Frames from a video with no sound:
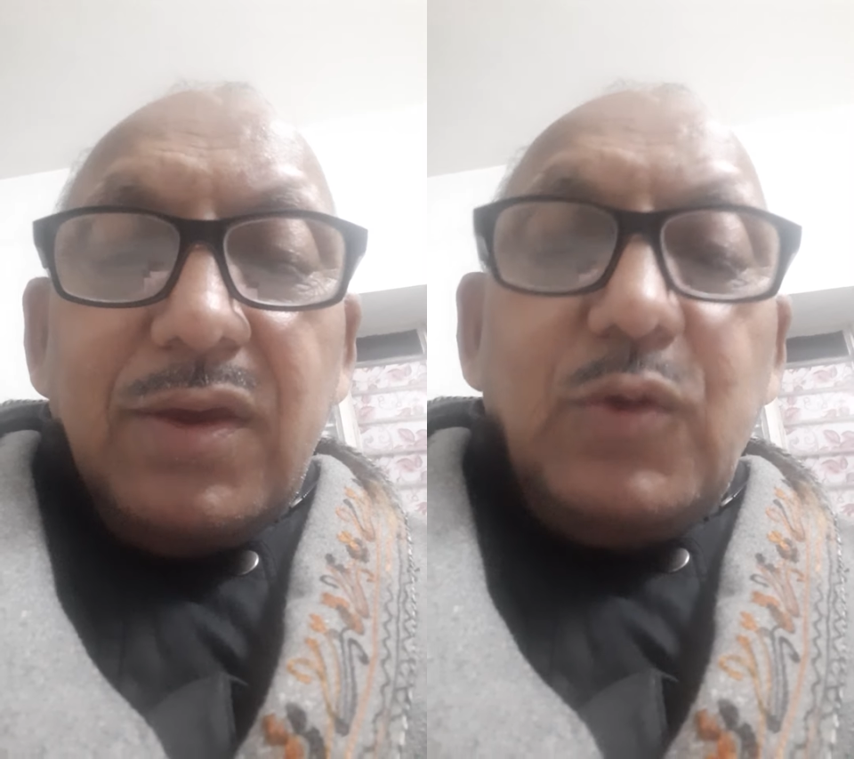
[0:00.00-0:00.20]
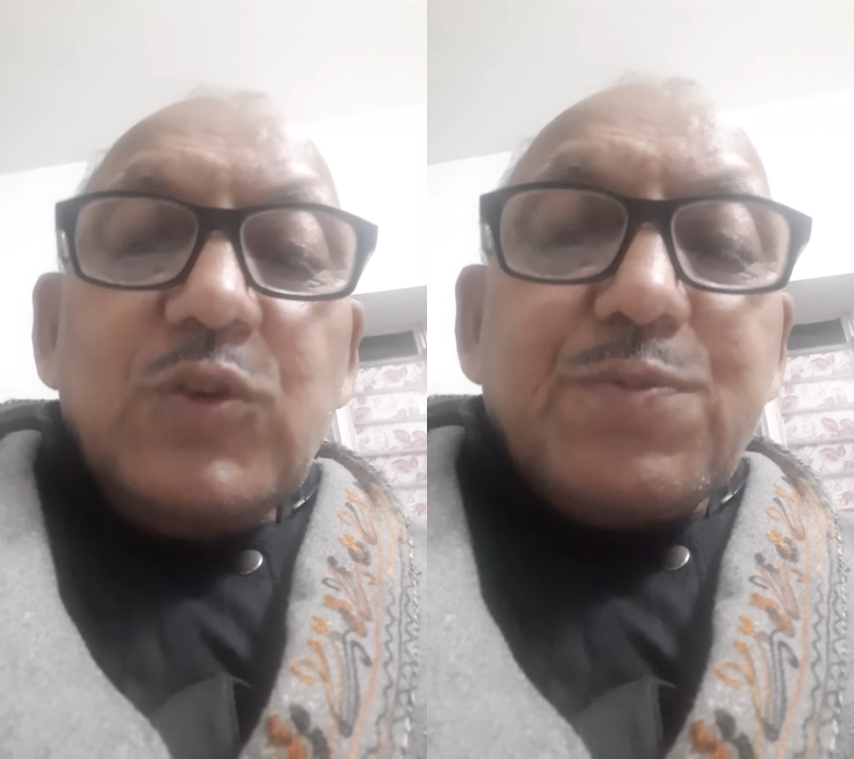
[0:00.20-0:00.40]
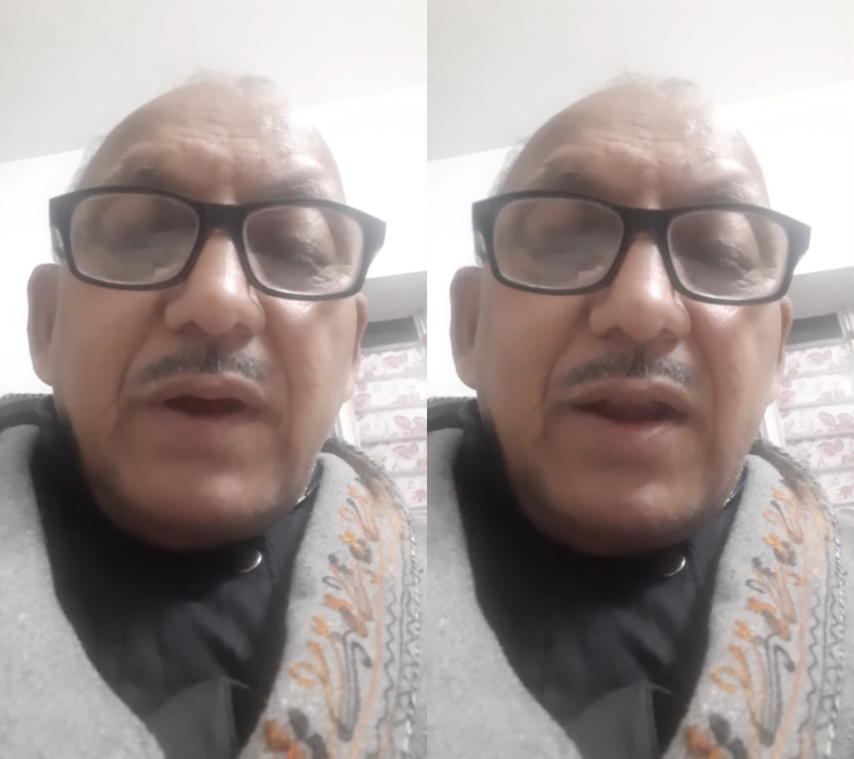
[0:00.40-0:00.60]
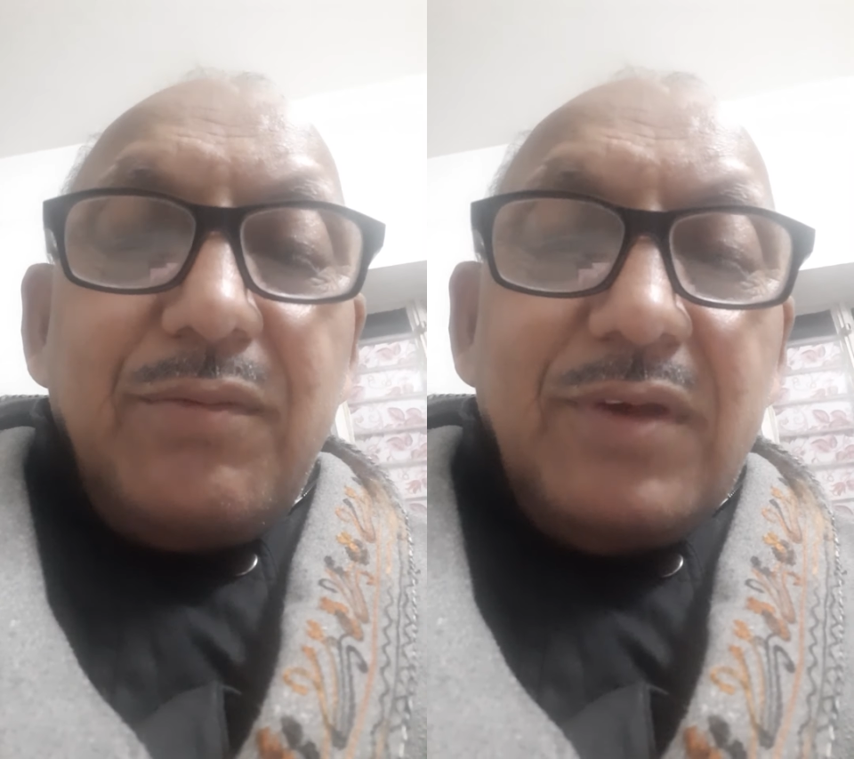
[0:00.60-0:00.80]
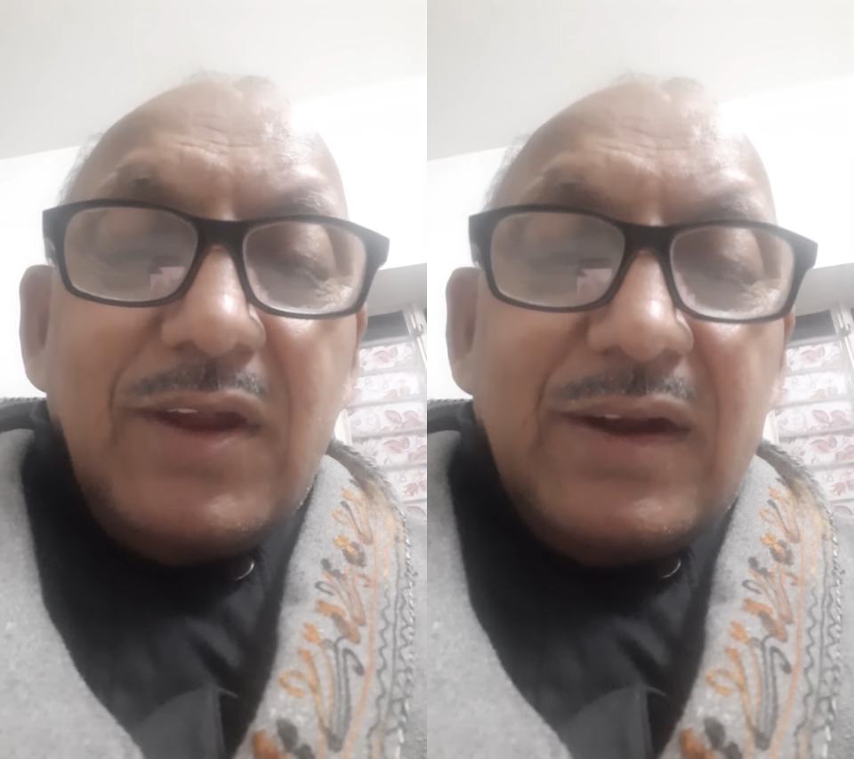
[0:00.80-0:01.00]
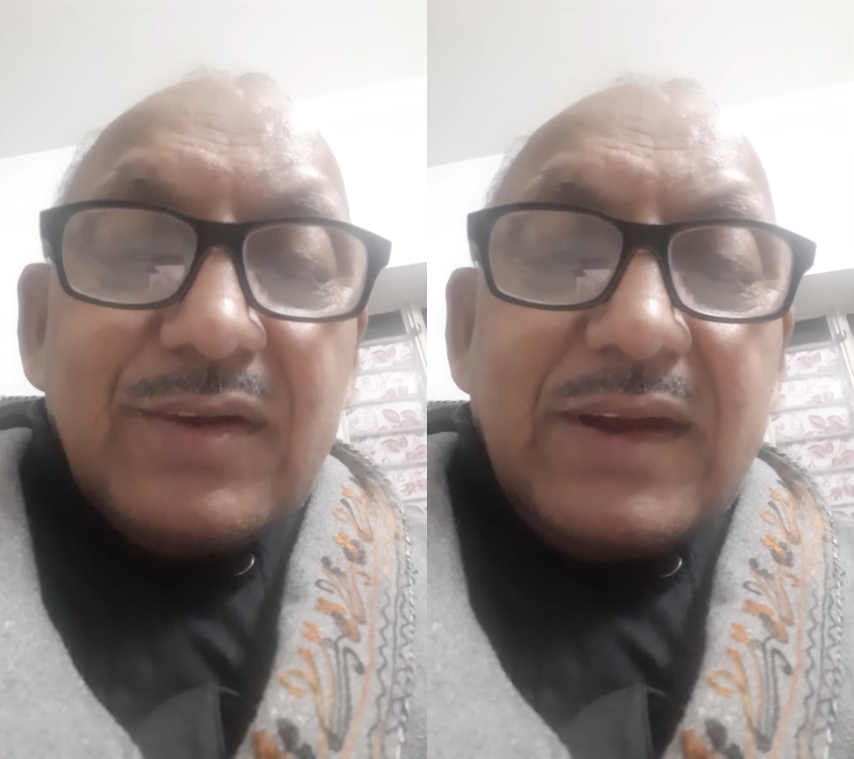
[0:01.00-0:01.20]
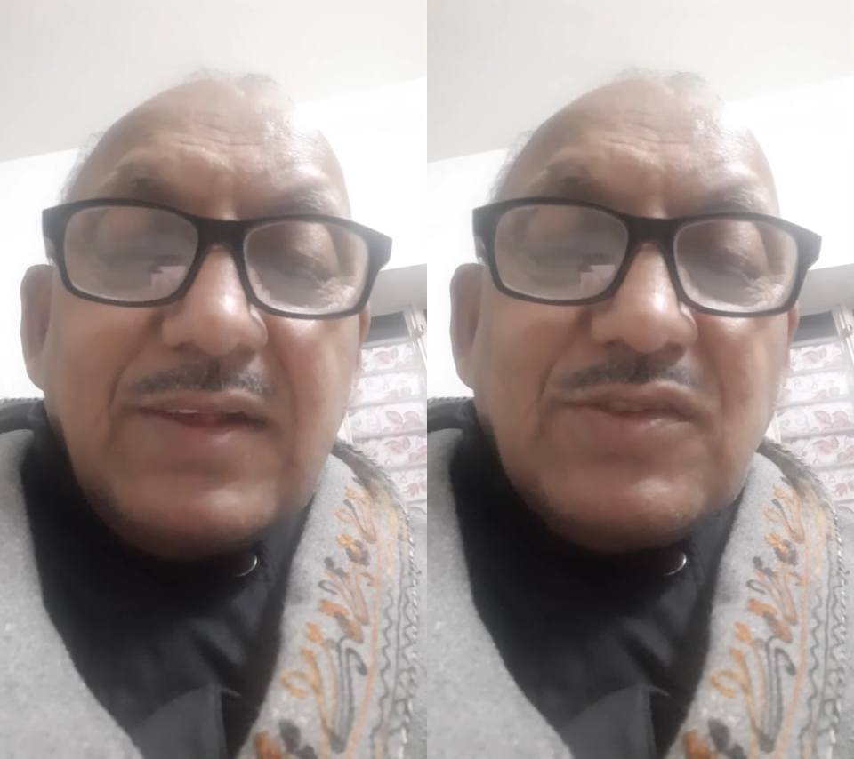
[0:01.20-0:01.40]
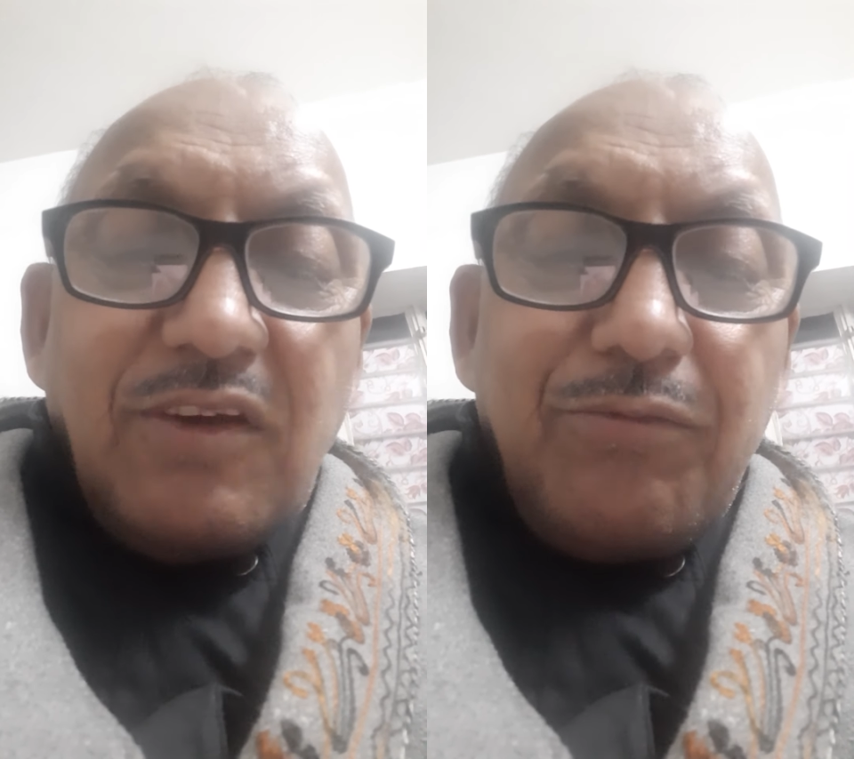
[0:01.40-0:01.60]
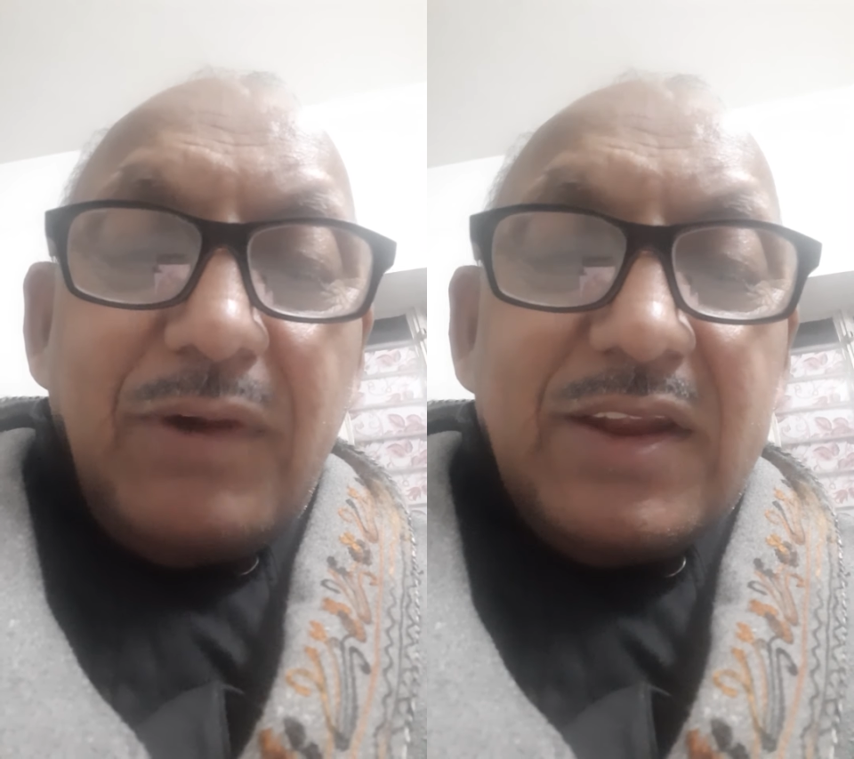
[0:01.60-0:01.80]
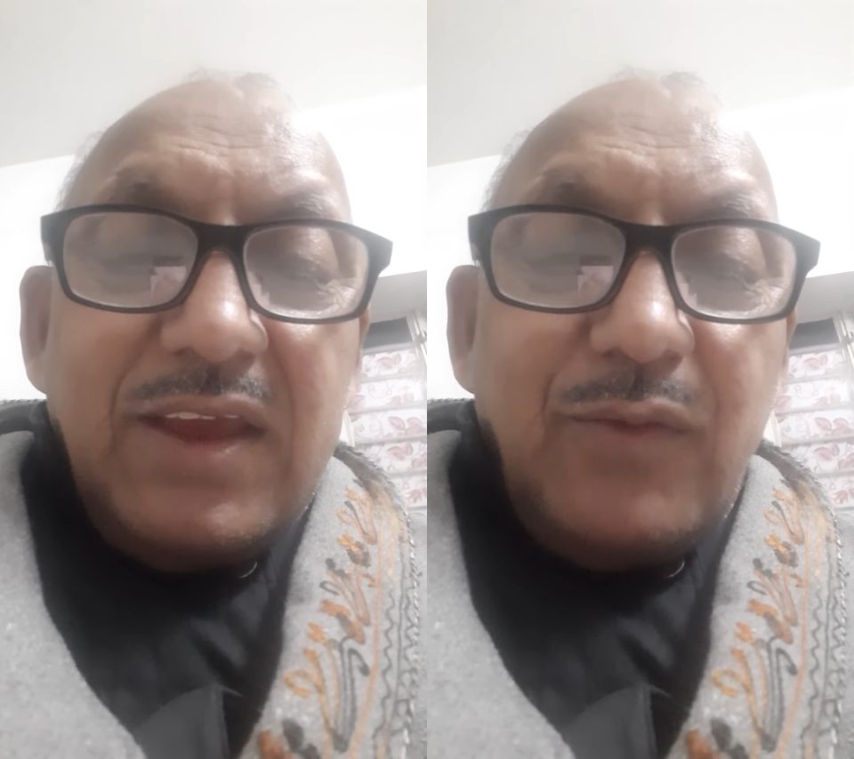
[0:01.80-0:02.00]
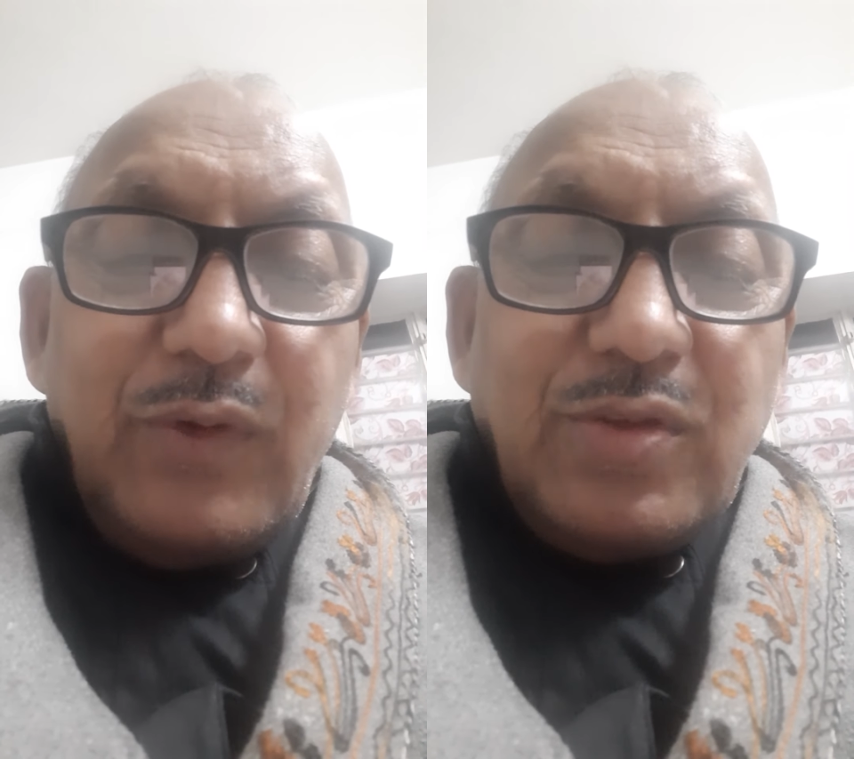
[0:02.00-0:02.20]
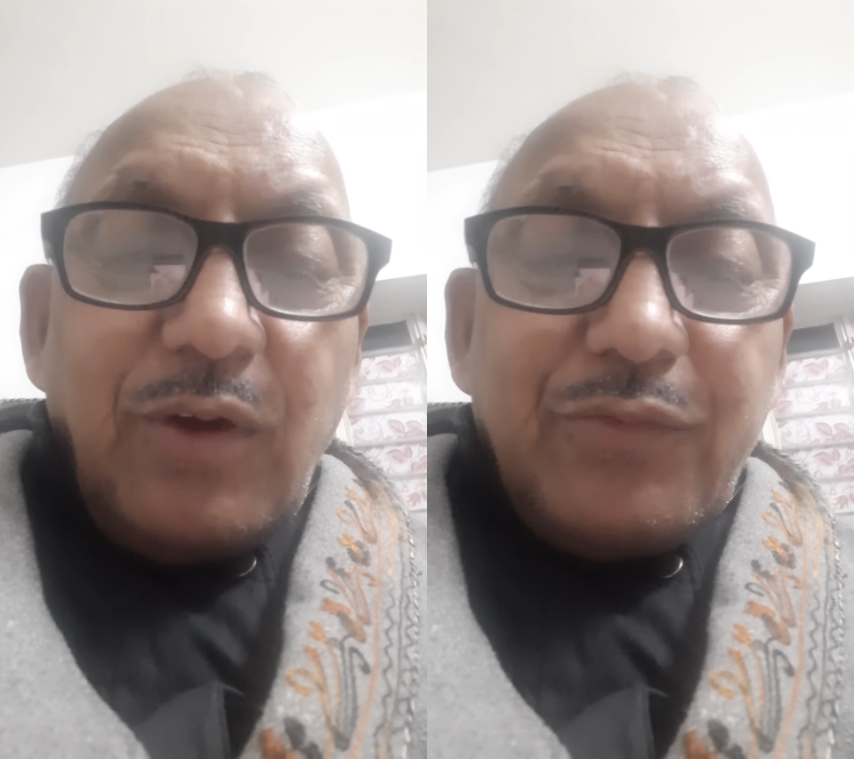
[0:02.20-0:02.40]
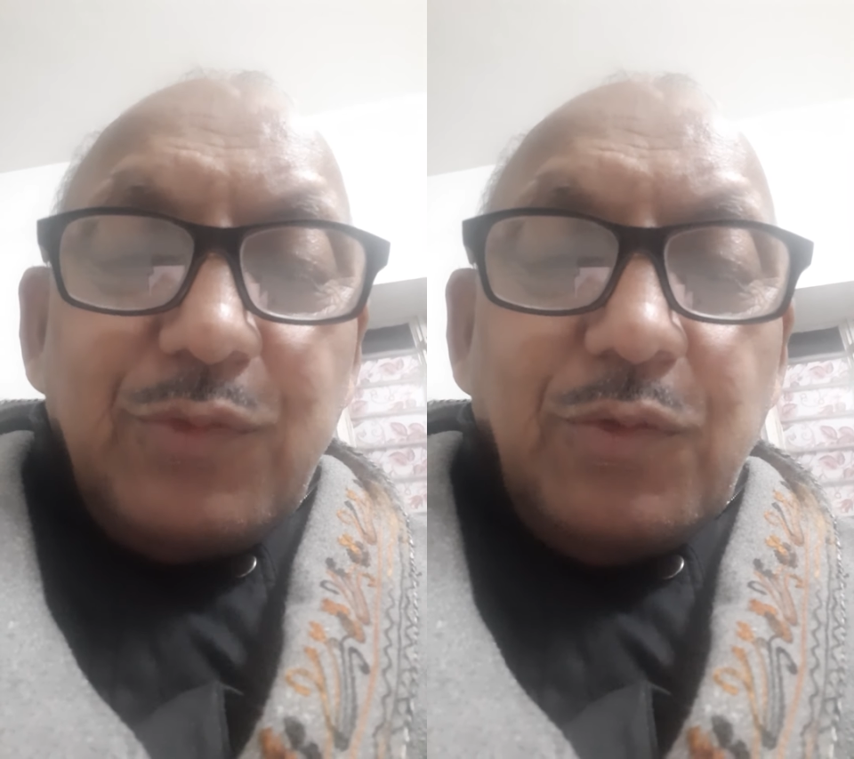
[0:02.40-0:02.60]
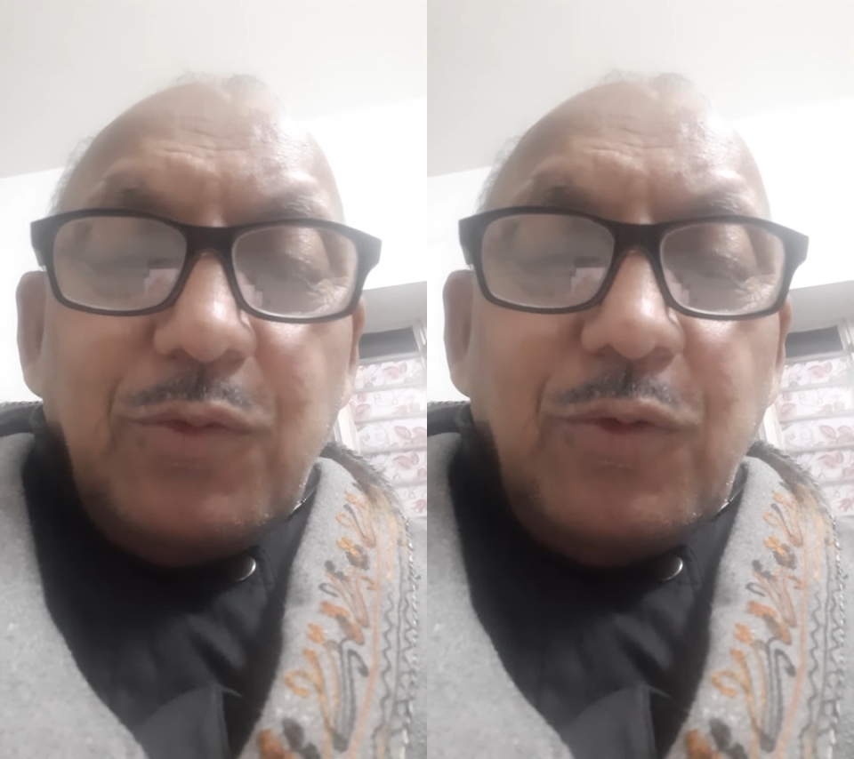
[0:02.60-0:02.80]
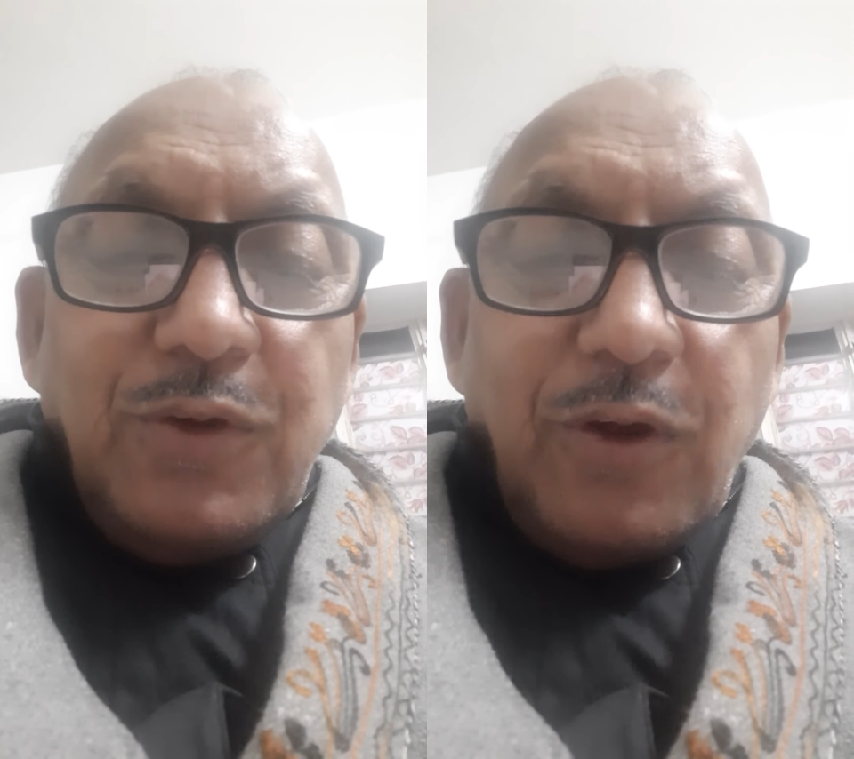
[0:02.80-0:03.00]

You spend tons of money with your food,